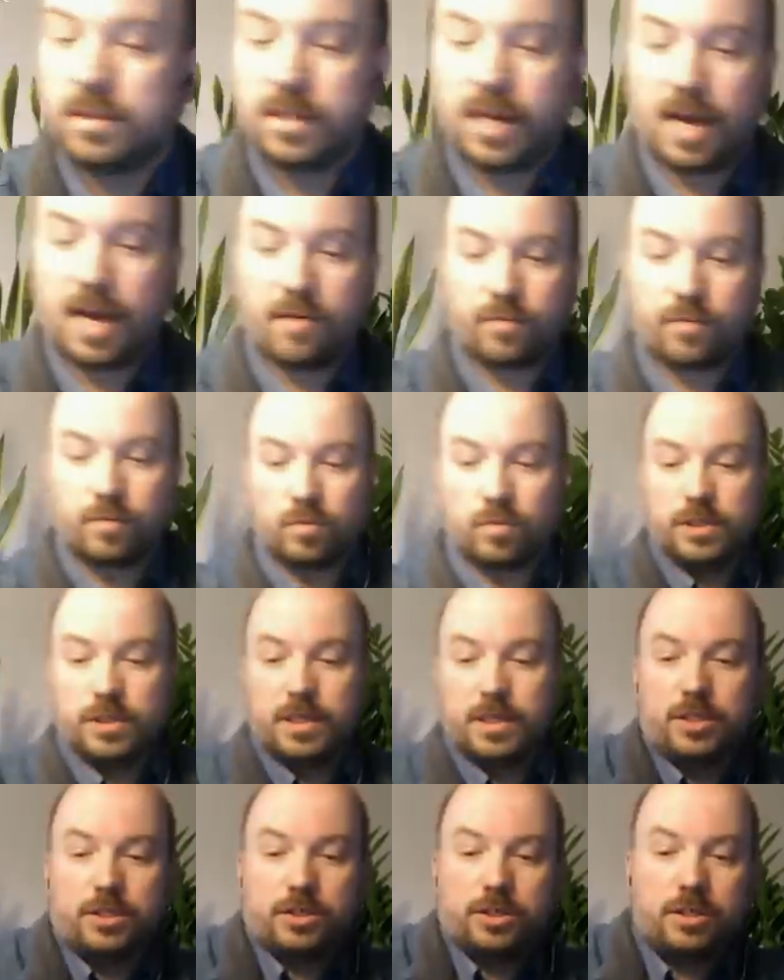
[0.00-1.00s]
have
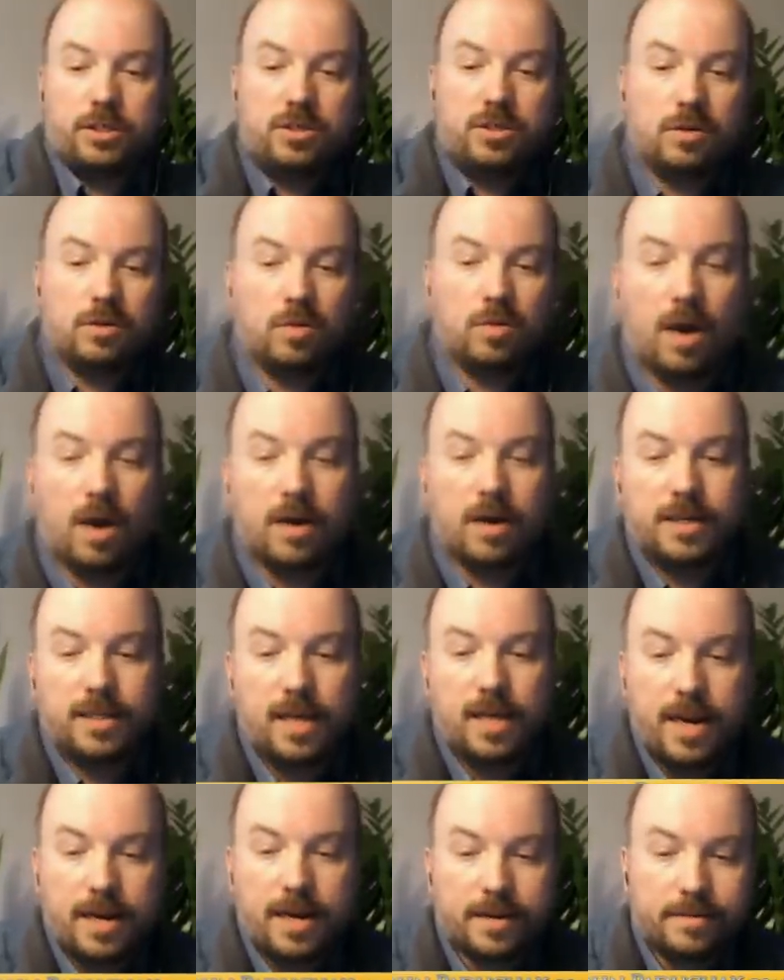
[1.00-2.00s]
really good quality
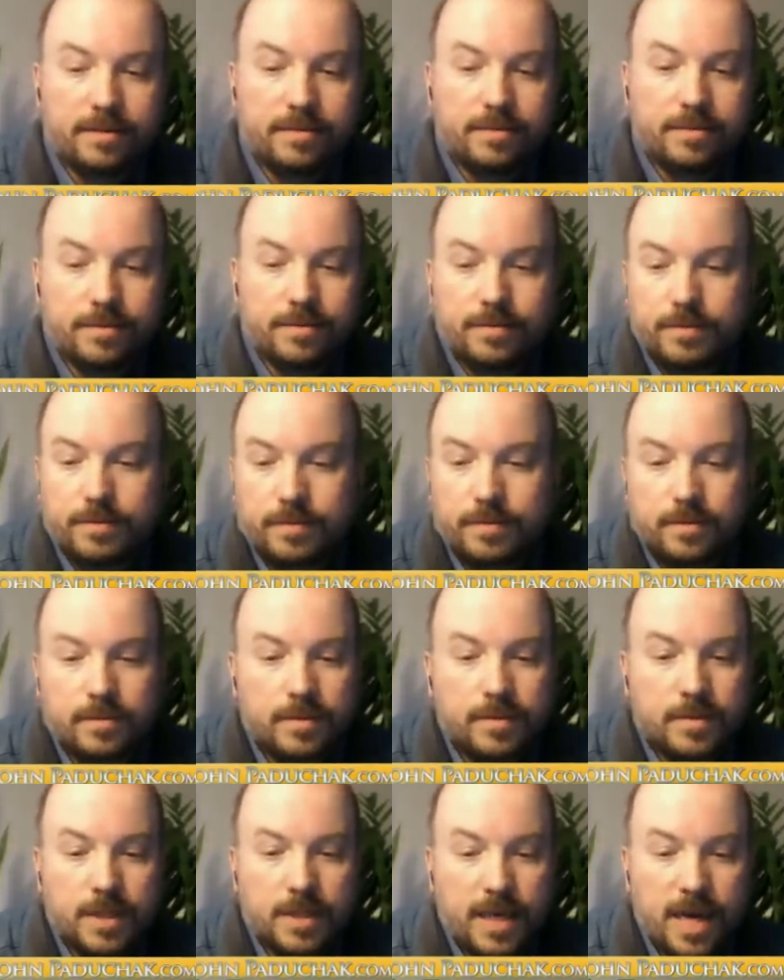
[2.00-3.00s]
lighting.
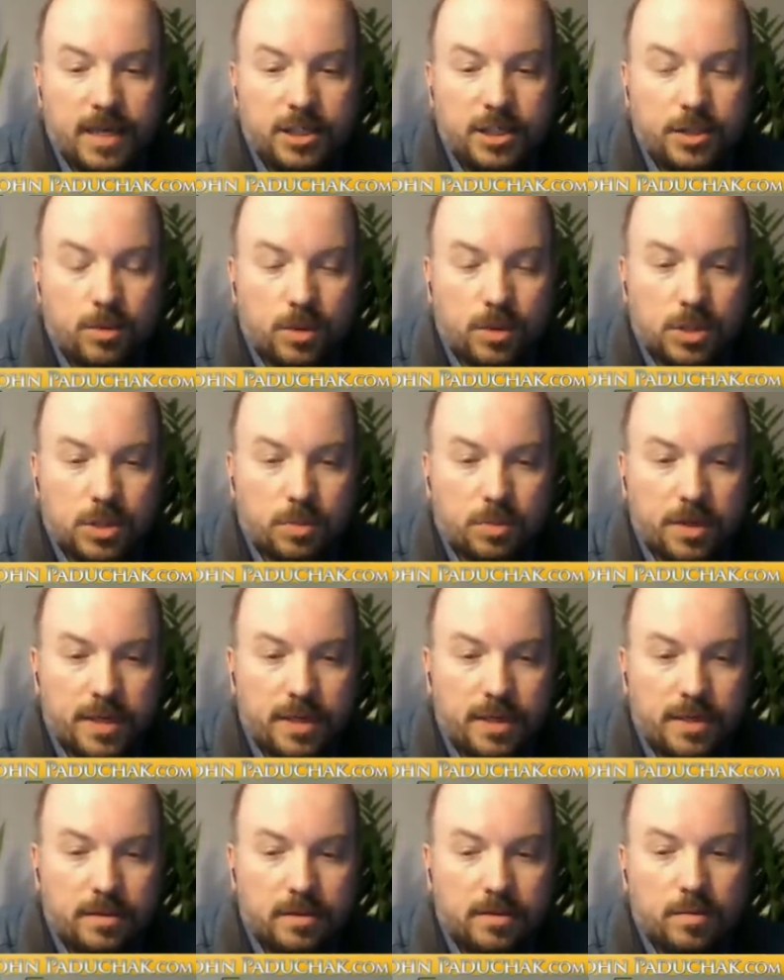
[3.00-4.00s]
Actually works
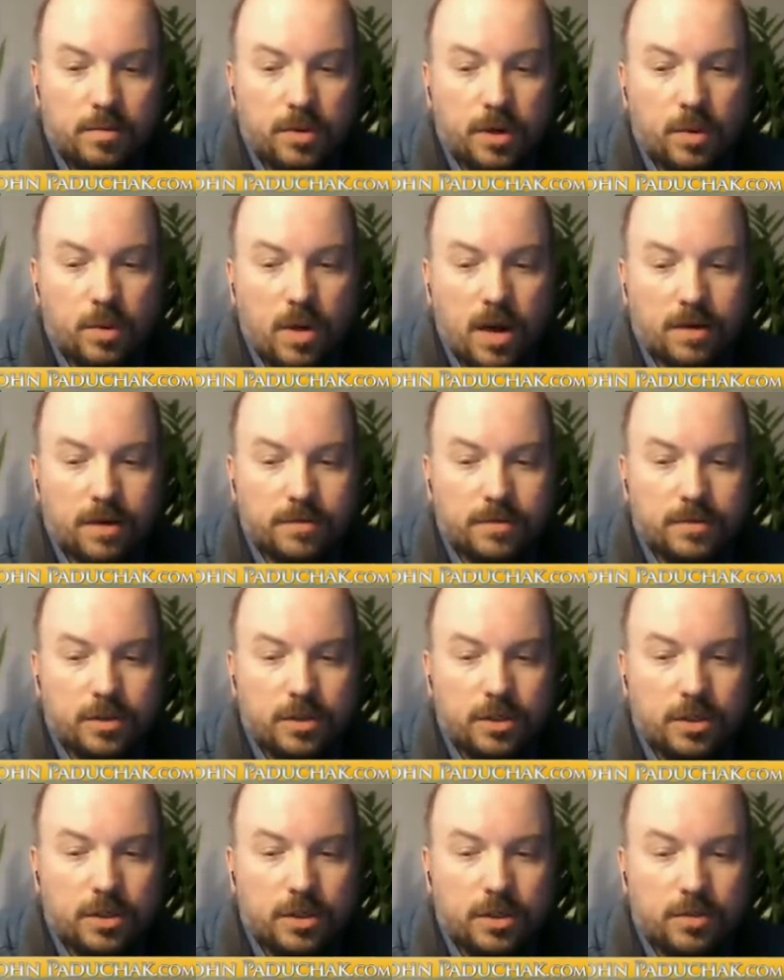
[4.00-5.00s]
pretty well. You
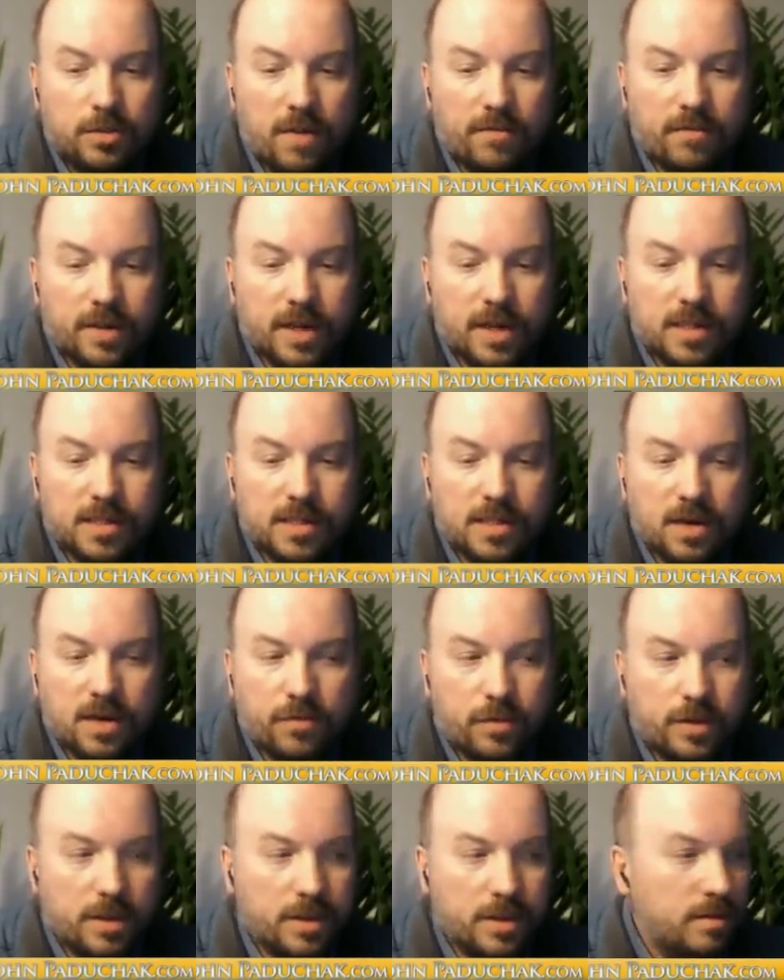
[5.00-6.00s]
can do an awful lot of stuff
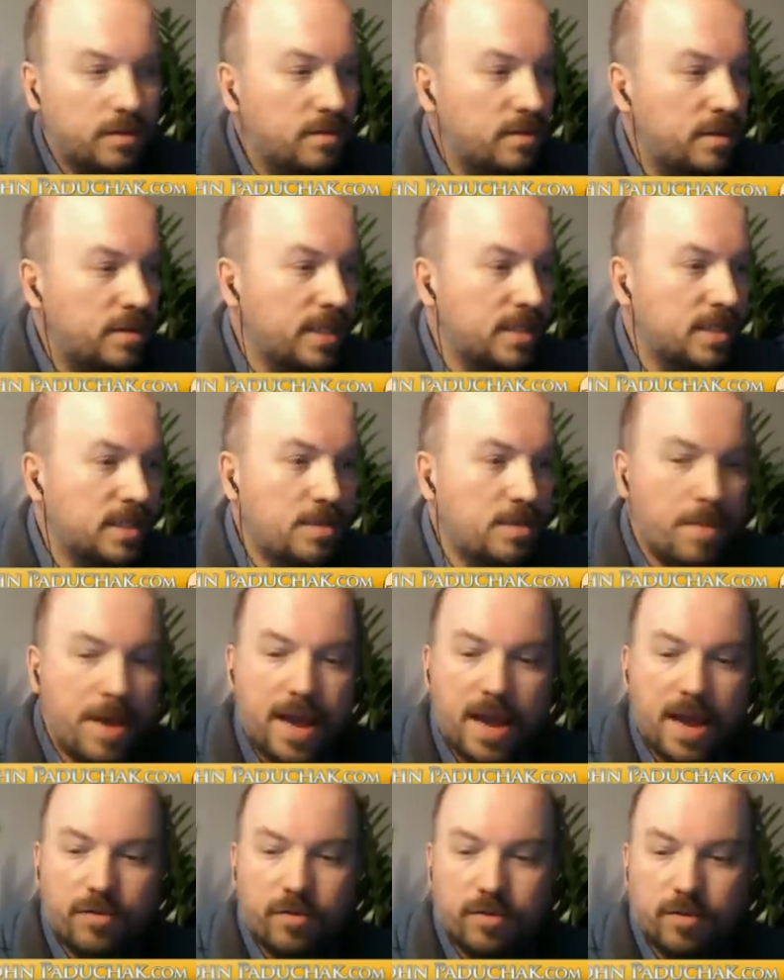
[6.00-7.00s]
with things that you may
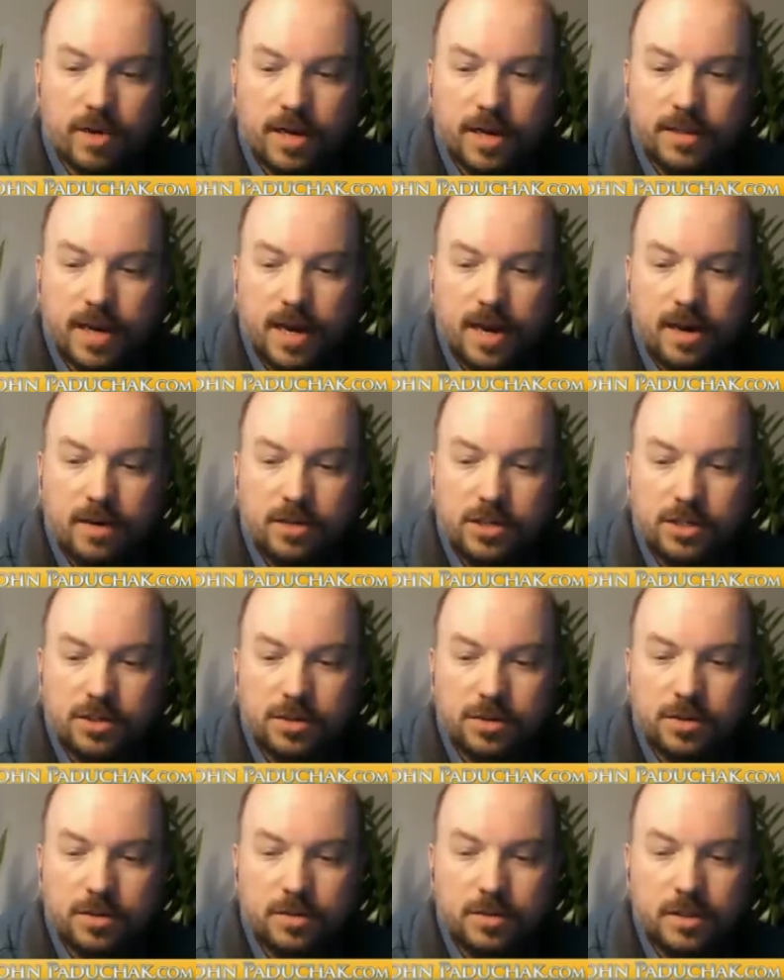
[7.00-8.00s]
have around the house,
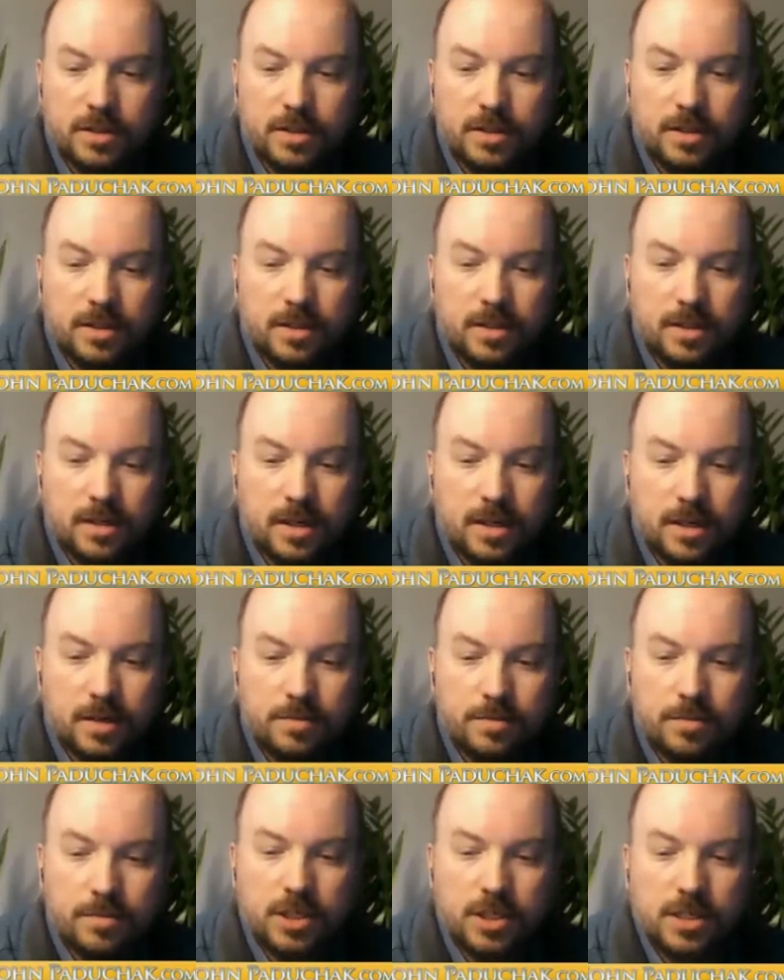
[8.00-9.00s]
or
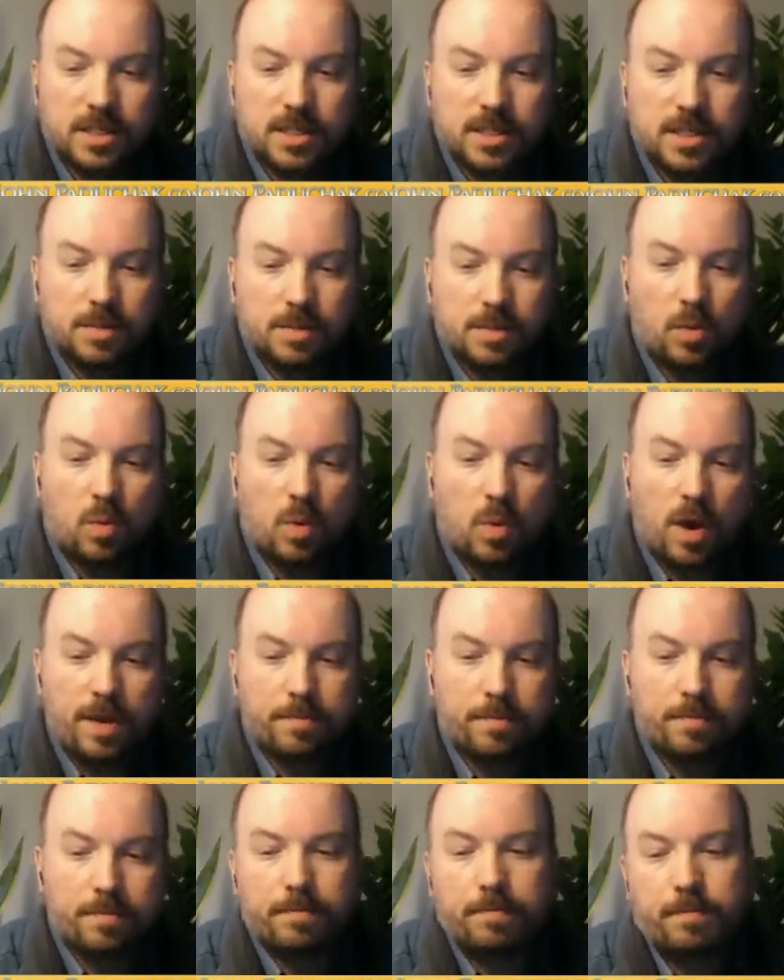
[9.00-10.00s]
just a simple
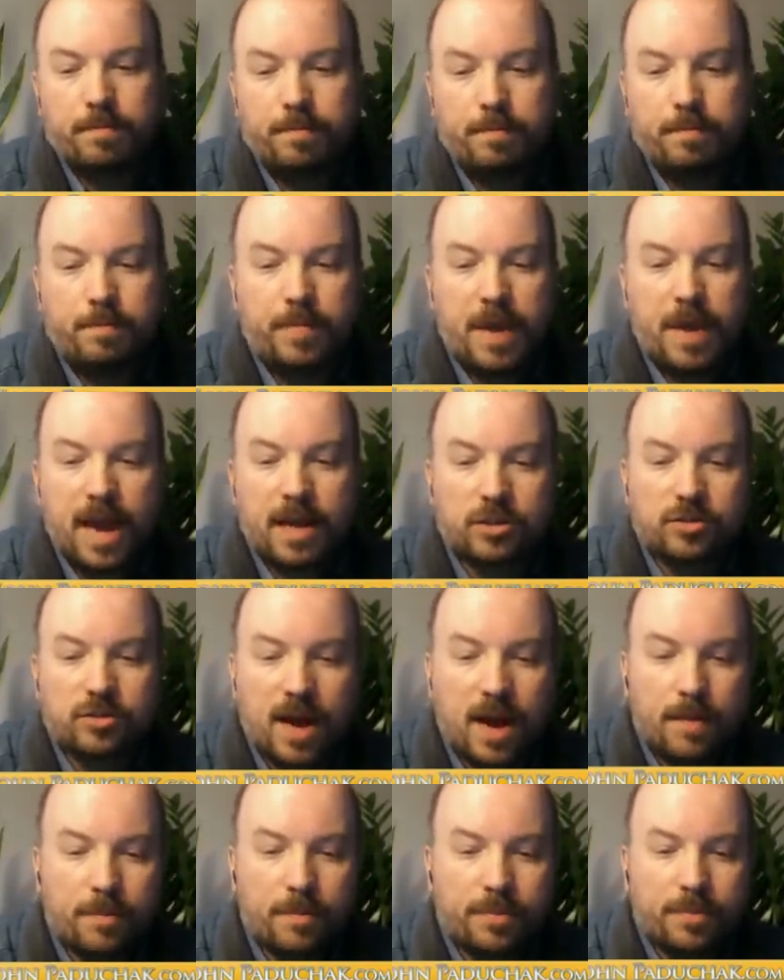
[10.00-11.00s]
white
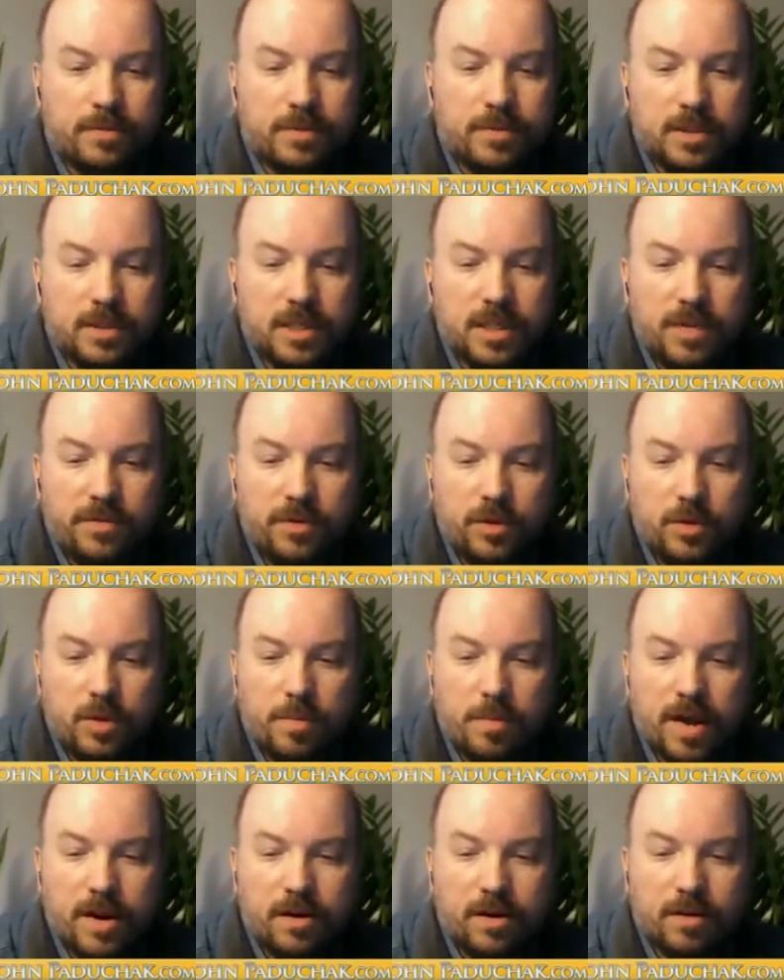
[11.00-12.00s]
backdrop to give you a
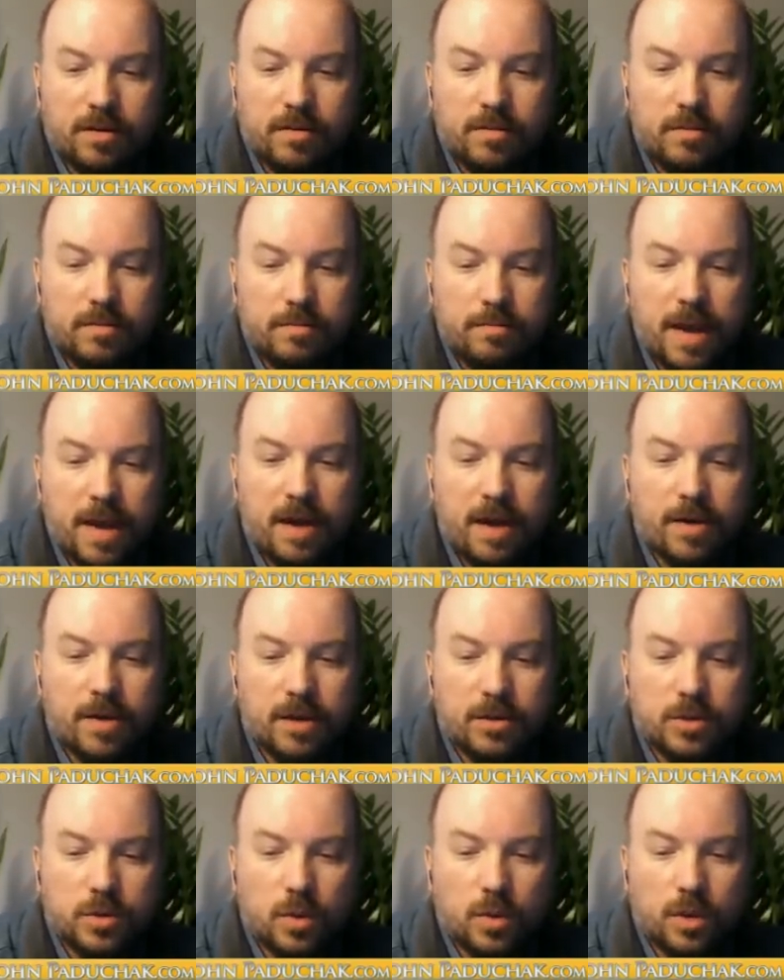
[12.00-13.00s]
better
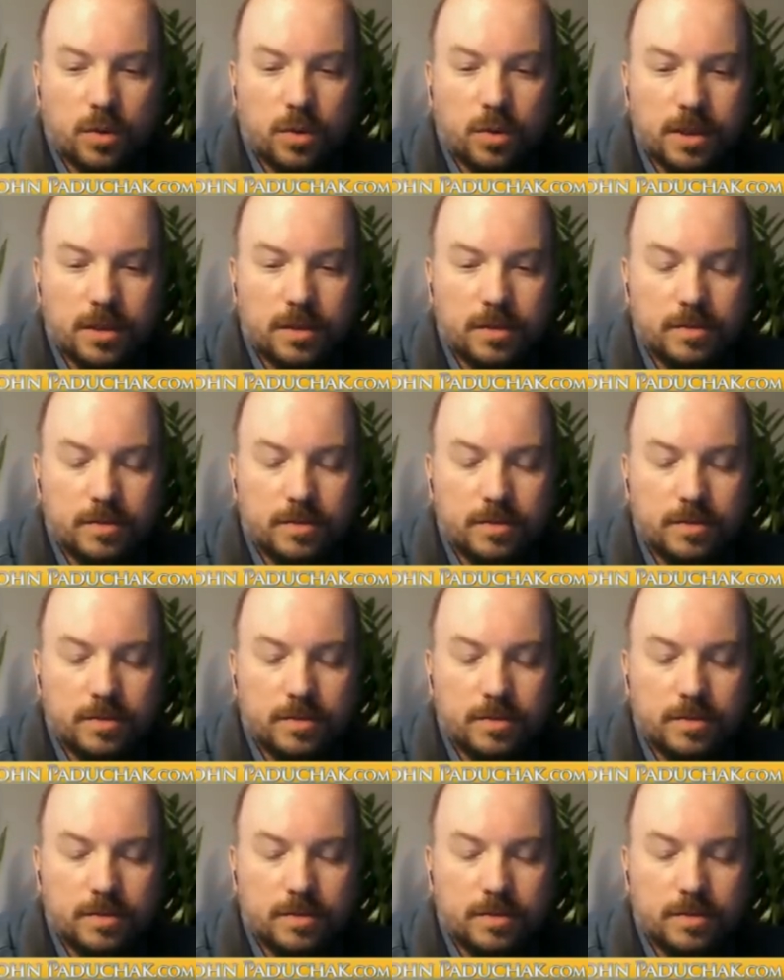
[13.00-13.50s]
background to work with.